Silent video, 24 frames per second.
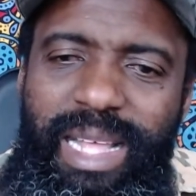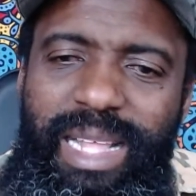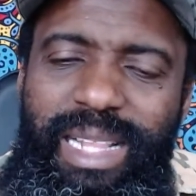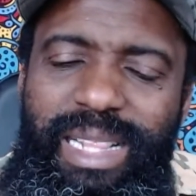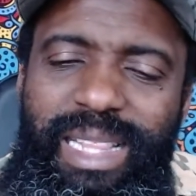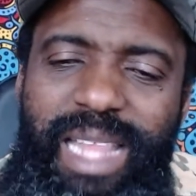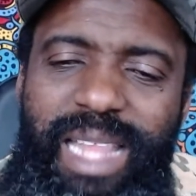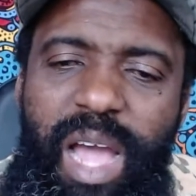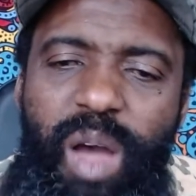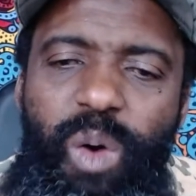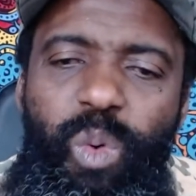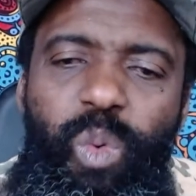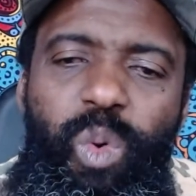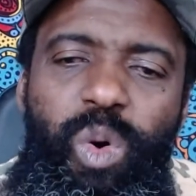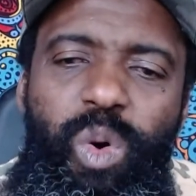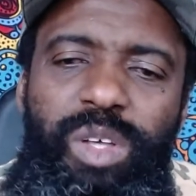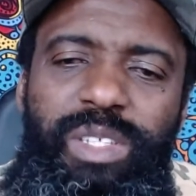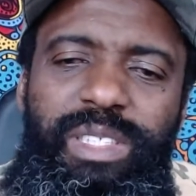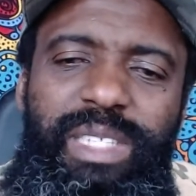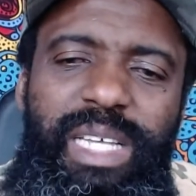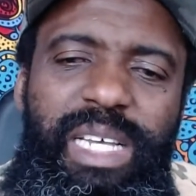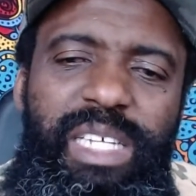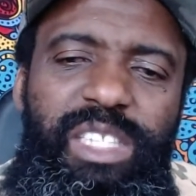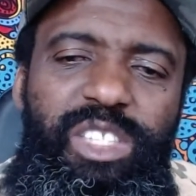there
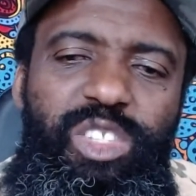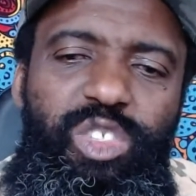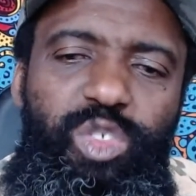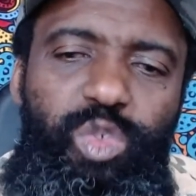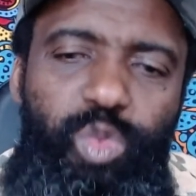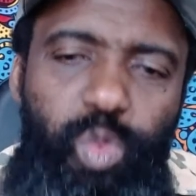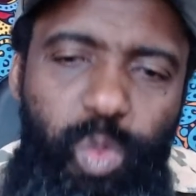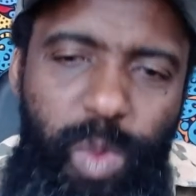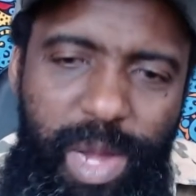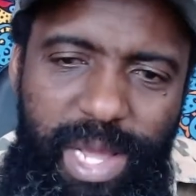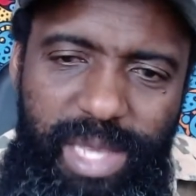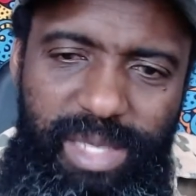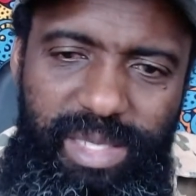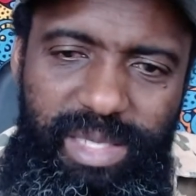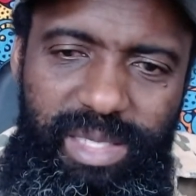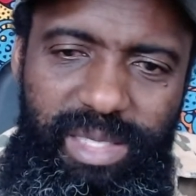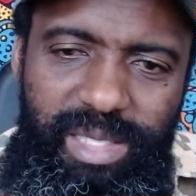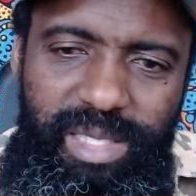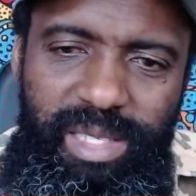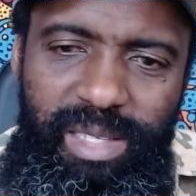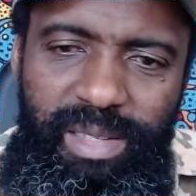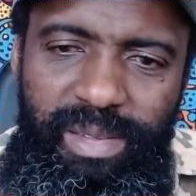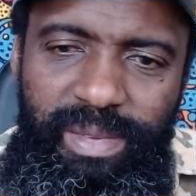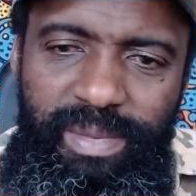was a
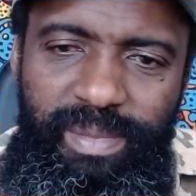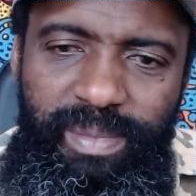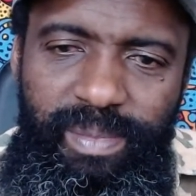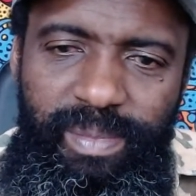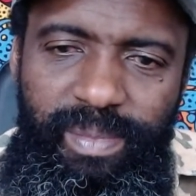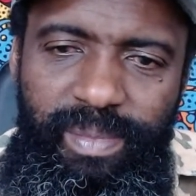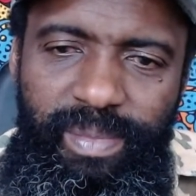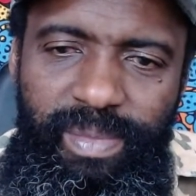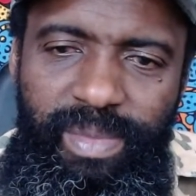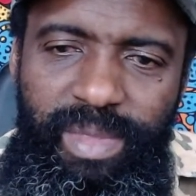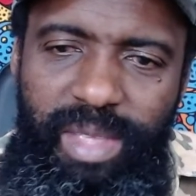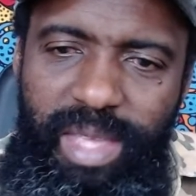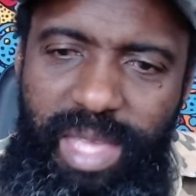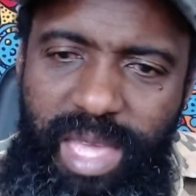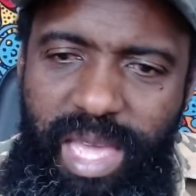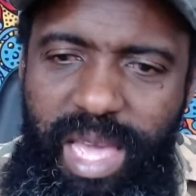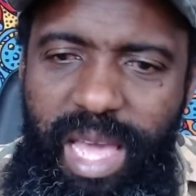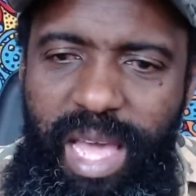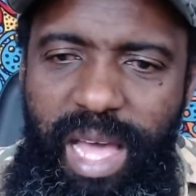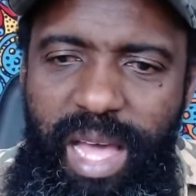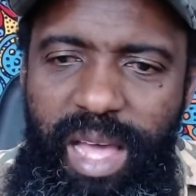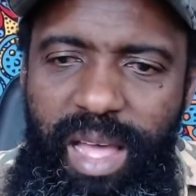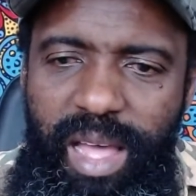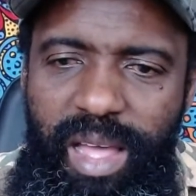twist
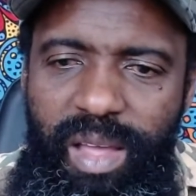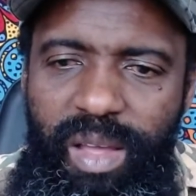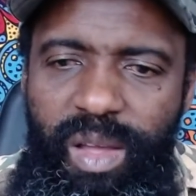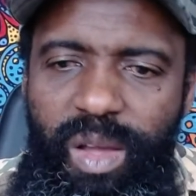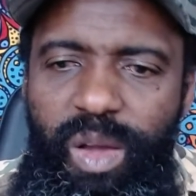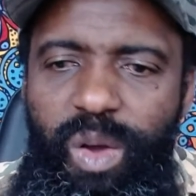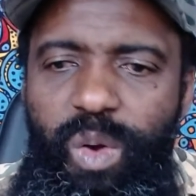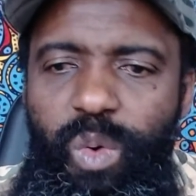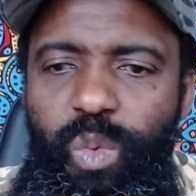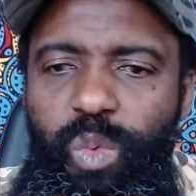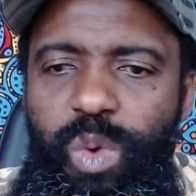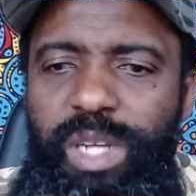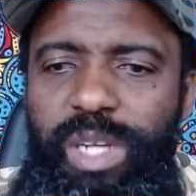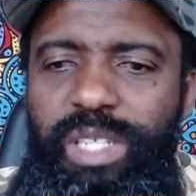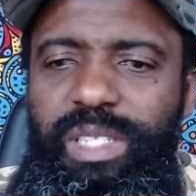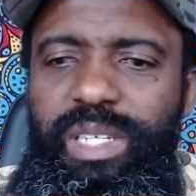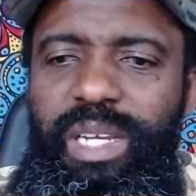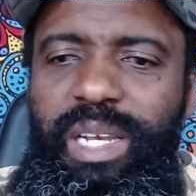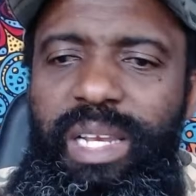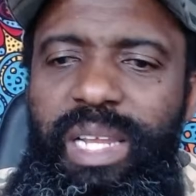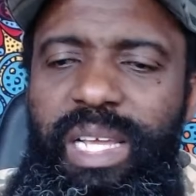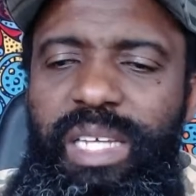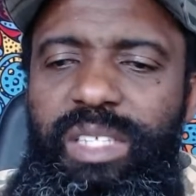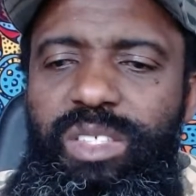here, which
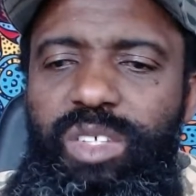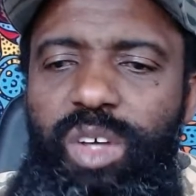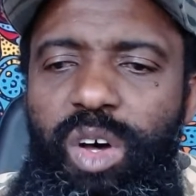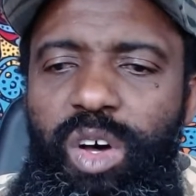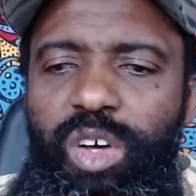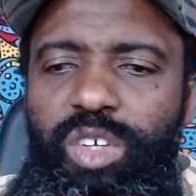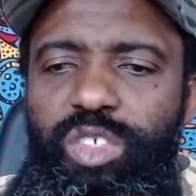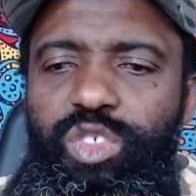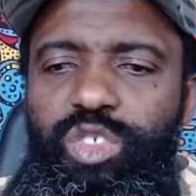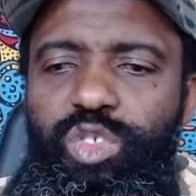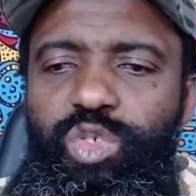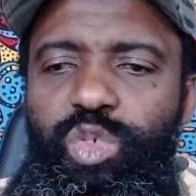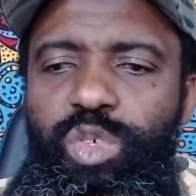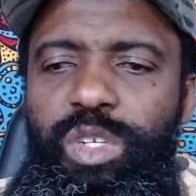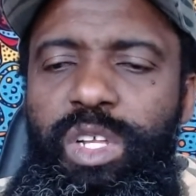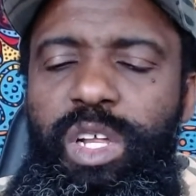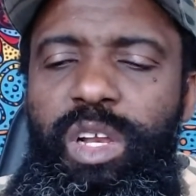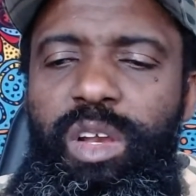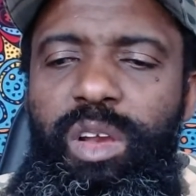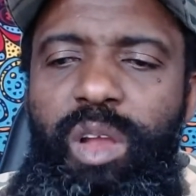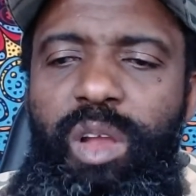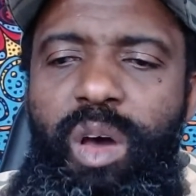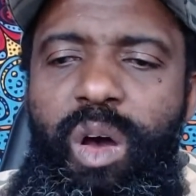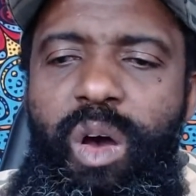leads us to the
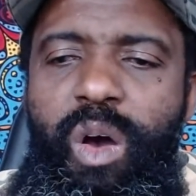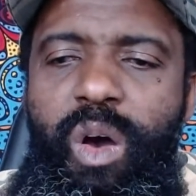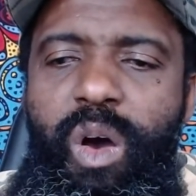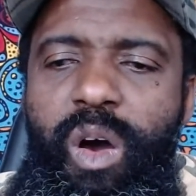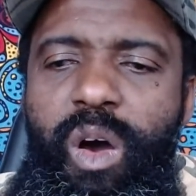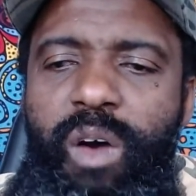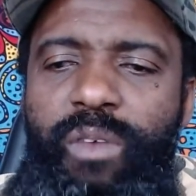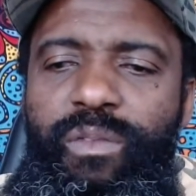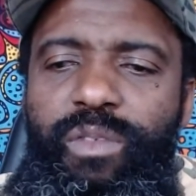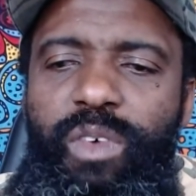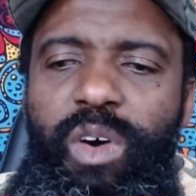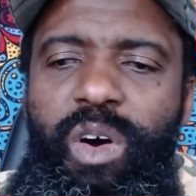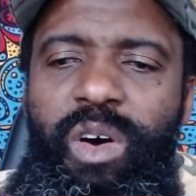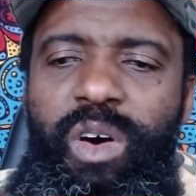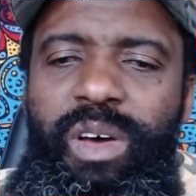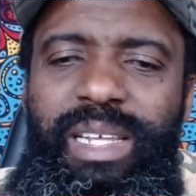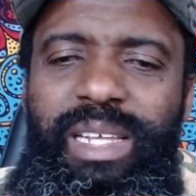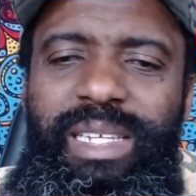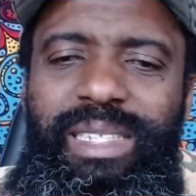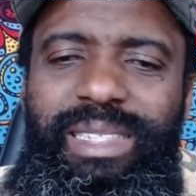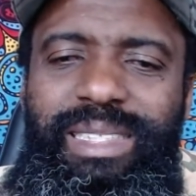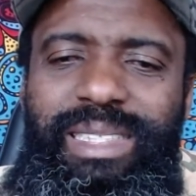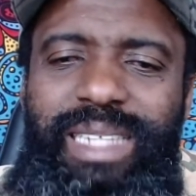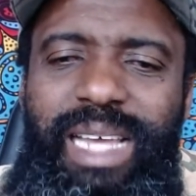law of
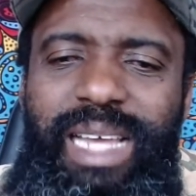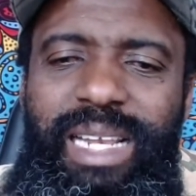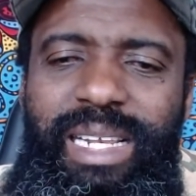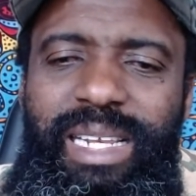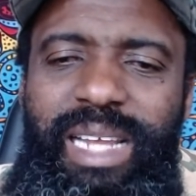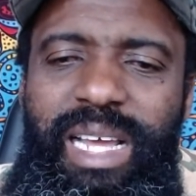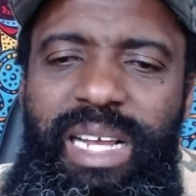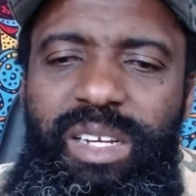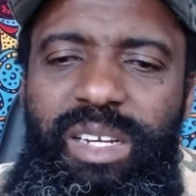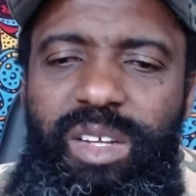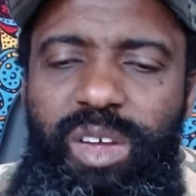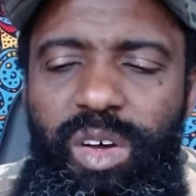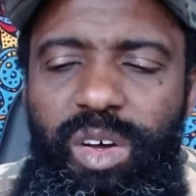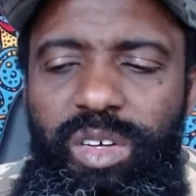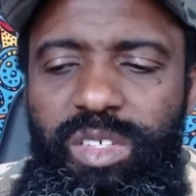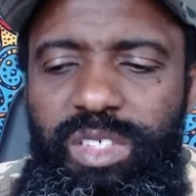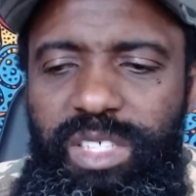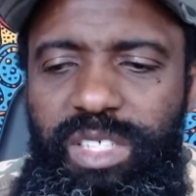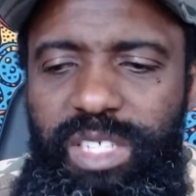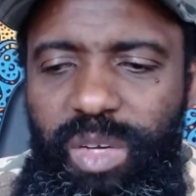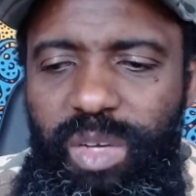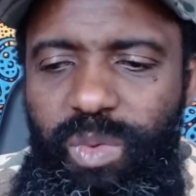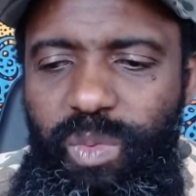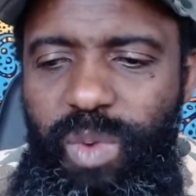unintended
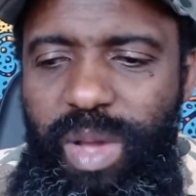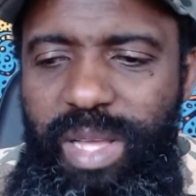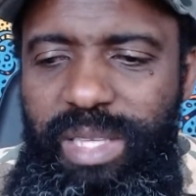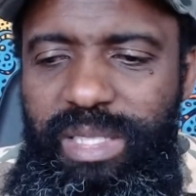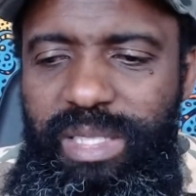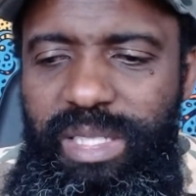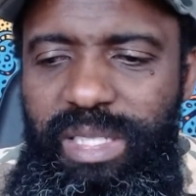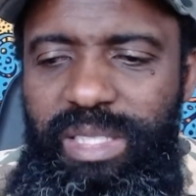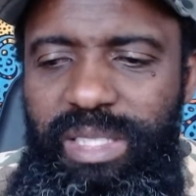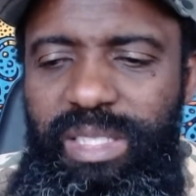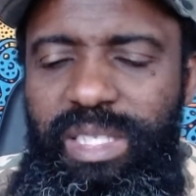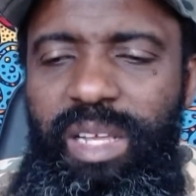consequences.